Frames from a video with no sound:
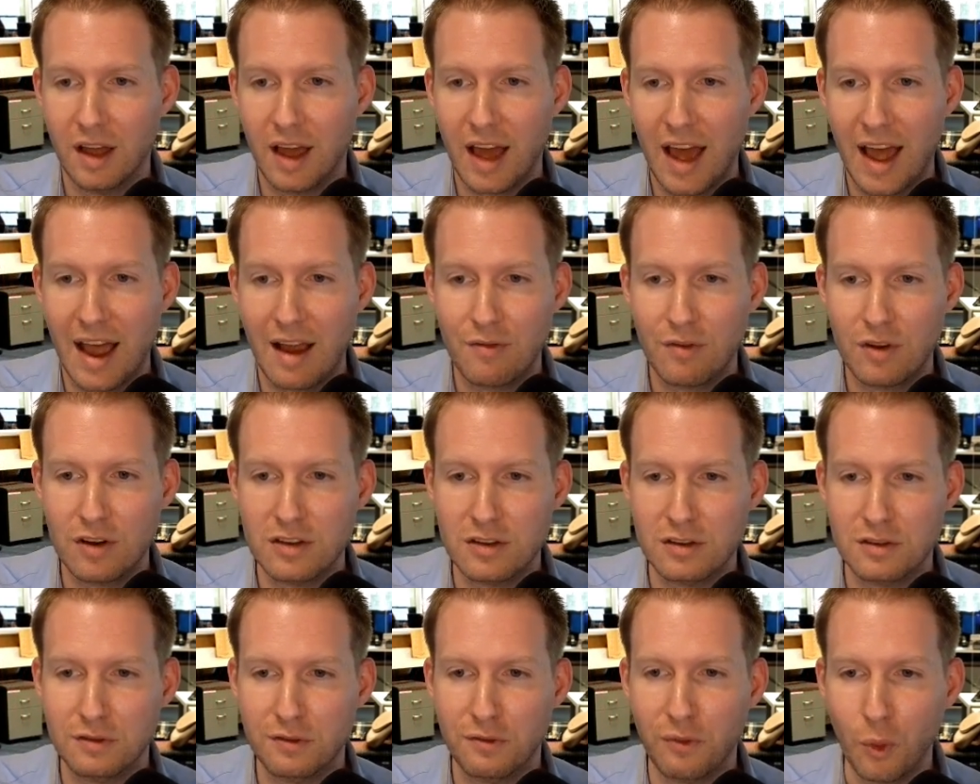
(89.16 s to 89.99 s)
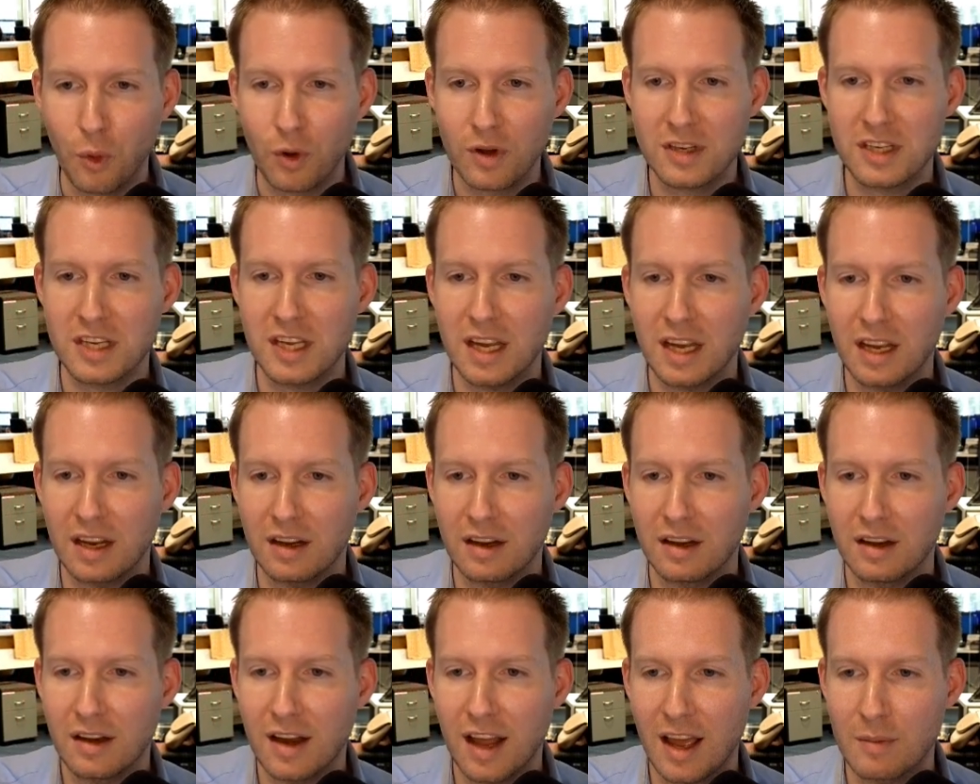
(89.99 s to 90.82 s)
Average is
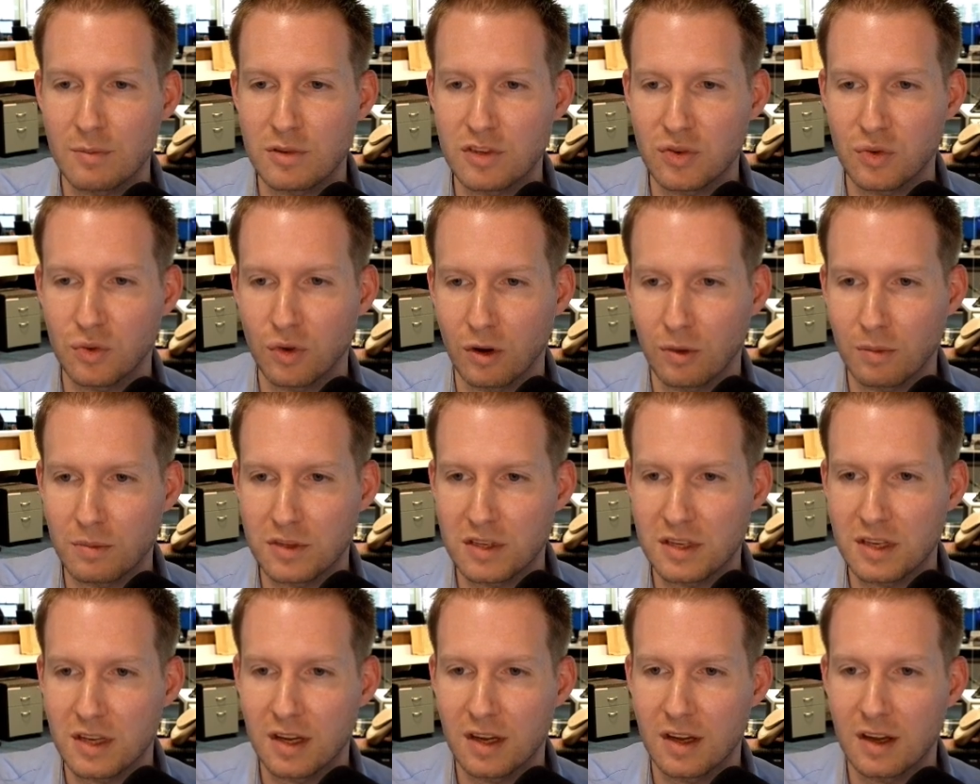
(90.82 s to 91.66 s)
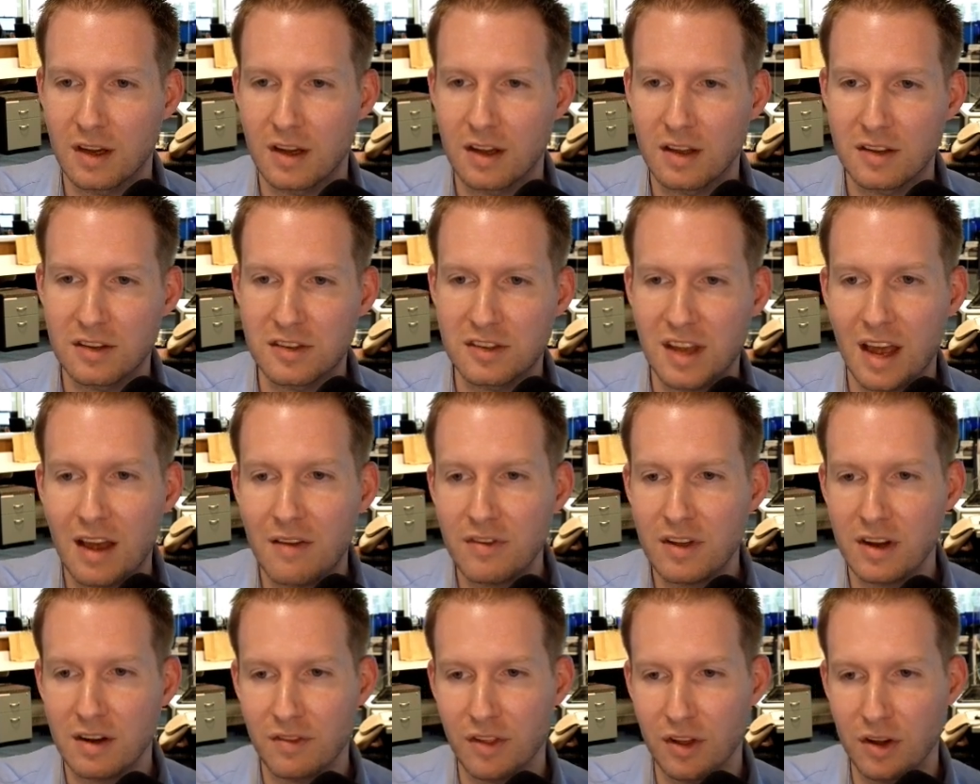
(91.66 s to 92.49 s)
14 named storms,
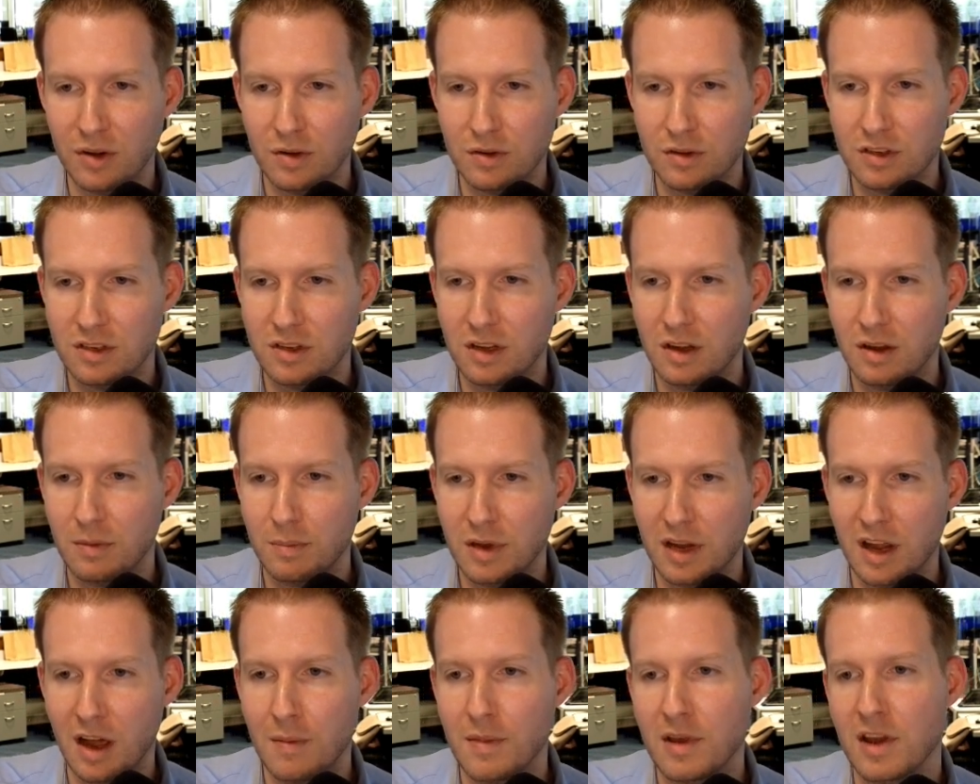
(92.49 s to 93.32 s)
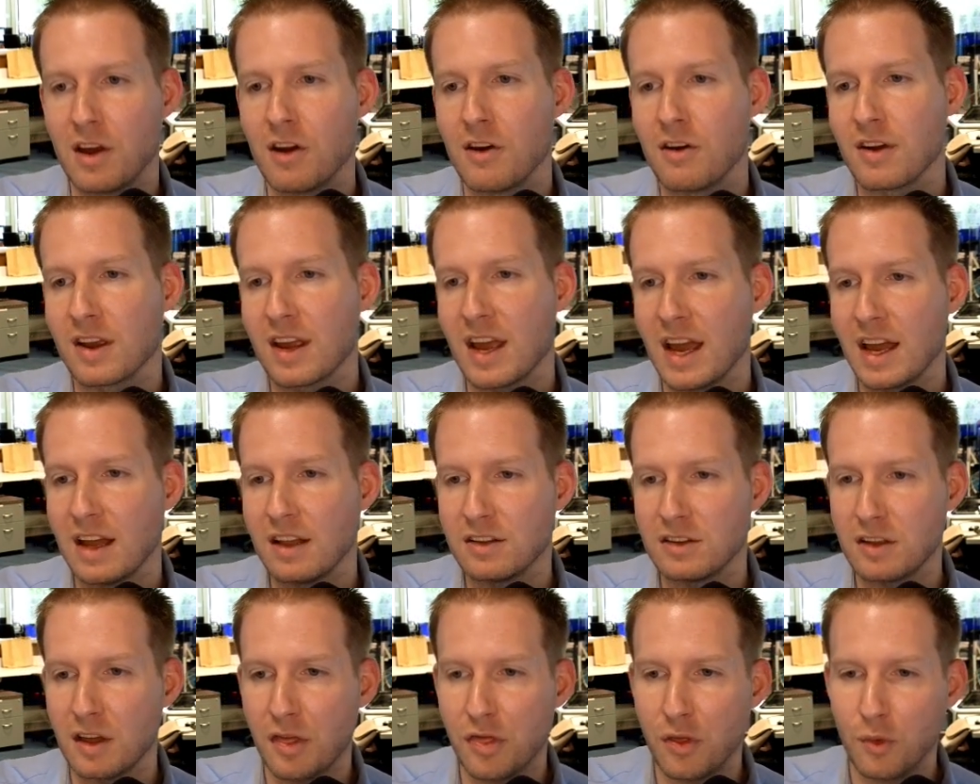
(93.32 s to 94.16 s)
seven of those becoming
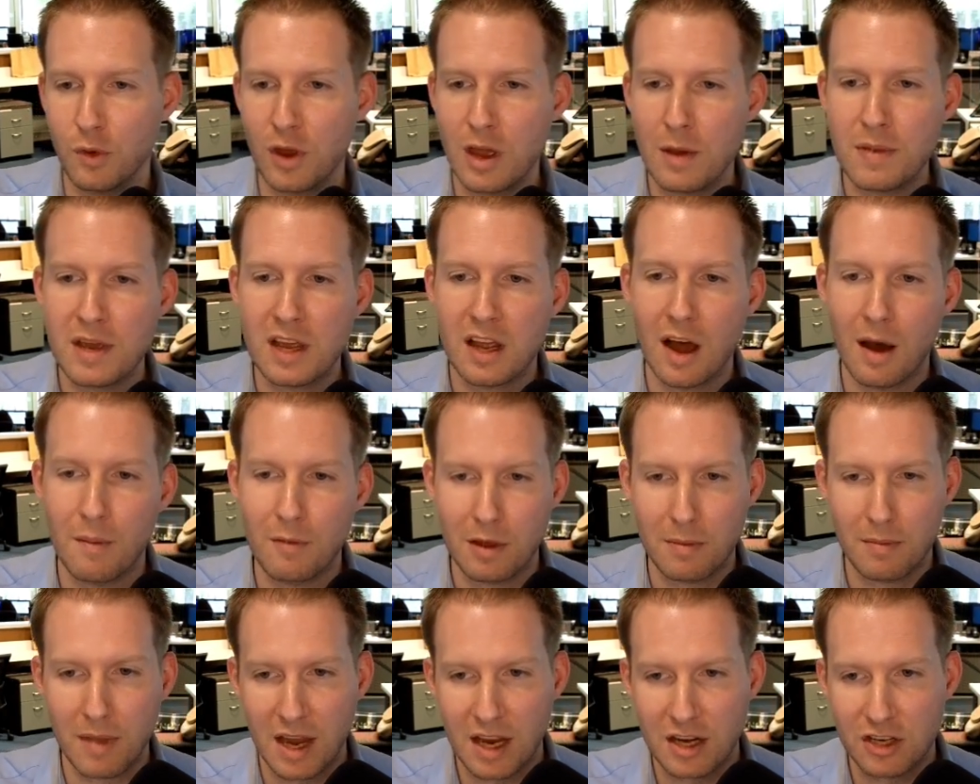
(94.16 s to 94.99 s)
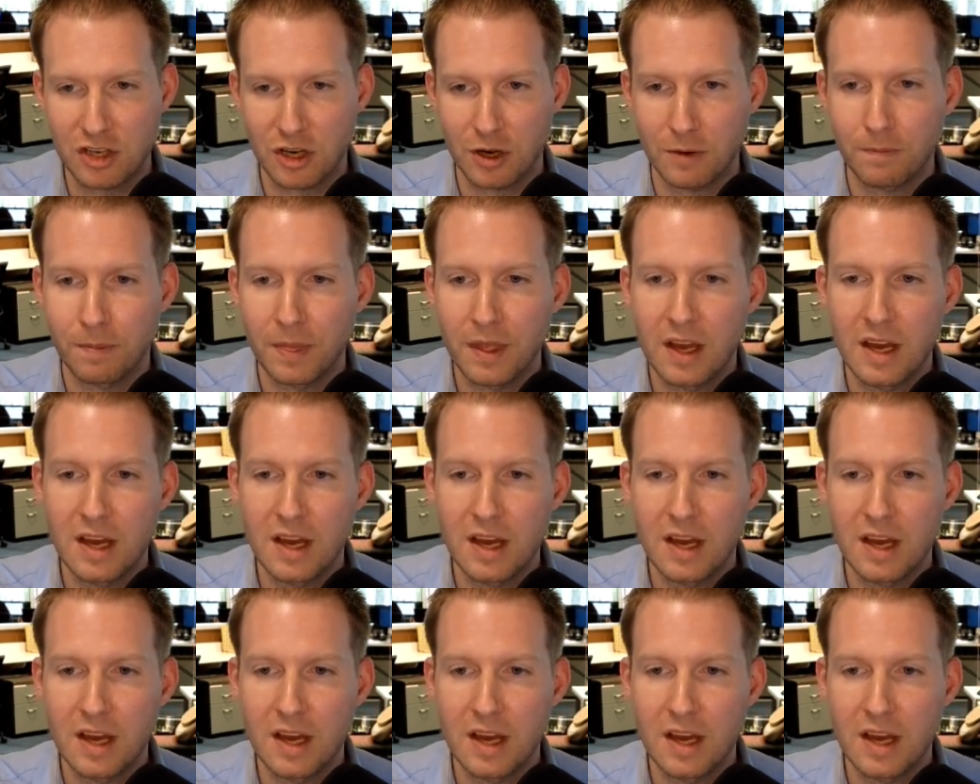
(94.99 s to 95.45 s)
hurricanes, three becoming major.